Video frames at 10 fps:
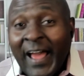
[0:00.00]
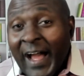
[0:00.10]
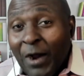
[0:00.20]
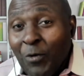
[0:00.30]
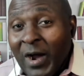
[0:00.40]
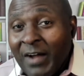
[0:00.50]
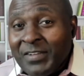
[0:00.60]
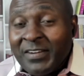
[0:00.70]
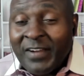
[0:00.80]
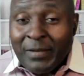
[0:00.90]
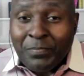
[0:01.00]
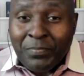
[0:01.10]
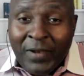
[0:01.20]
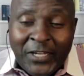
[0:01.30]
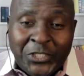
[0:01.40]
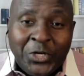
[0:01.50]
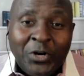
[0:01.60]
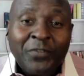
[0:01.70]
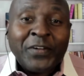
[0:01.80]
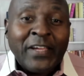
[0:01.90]
I will have the great pleasure of
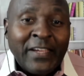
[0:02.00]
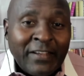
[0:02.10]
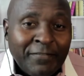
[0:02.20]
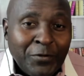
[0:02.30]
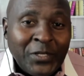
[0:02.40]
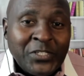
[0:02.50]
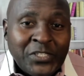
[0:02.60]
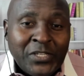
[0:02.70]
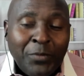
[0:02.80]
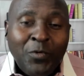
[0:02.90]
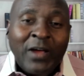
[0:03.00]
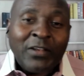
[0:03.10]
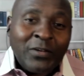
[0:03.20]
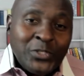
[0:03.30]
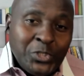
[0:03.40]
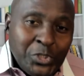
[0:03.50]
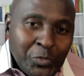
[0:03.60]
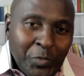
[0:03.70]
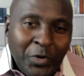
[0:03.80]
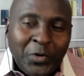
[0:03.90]
interviewing someone
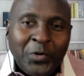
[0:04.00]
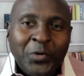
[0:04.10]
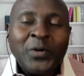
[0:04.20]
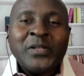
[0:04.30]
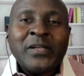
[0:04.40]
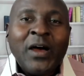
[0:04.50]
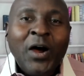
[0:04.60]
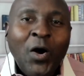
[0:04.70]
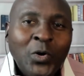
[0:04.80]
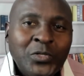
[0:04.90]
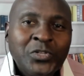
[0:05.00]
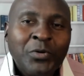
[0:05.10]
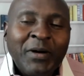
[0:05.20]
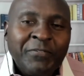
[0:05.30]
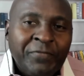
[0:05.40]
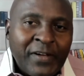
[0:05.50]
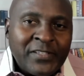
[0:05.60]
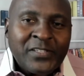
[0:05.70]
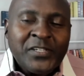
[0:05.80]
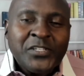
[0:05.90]
tomorrow, October
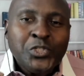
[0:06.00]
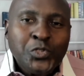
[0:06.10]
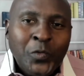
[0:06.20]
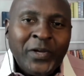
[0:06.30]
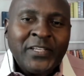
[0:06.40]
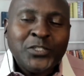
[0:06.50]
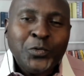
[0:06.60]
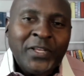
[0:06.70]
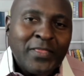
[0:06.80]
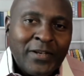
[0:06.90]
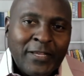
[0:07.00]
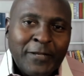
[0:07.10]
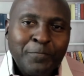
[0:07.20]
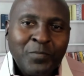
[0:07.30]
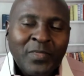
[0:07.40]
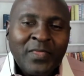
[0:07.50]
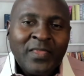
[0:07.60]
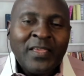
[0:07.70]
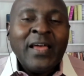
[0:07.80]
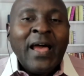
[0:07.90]
1st, 2023.
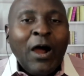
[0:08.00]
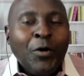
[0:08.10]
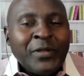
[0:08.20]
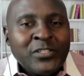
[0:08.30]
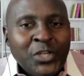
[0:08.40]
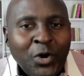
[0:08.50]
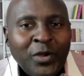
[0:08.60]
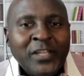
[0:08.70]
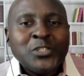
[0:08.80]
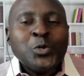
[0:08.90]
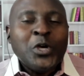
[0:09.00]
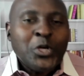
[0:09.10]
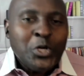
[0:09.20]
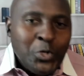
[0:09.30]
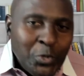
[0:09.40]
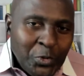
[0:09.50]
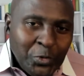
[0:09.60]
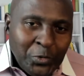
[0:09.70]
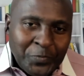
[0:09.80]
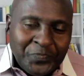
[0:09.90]
I'll be talking to a guru
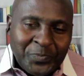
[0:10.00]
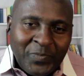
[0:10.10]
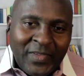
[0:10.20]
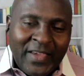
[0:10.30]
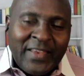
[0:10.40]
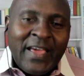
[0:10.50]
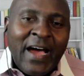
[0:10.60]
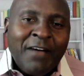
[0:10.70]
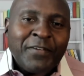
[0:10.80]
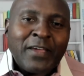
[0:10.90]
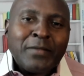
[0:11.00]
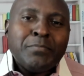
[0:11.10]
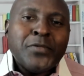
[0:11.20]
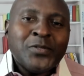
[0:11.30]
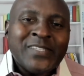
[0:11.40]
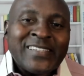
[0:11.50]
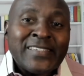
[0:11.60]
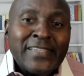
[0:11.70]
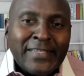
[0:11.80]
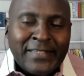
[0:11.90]
in the African music
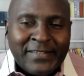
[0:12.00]
scene,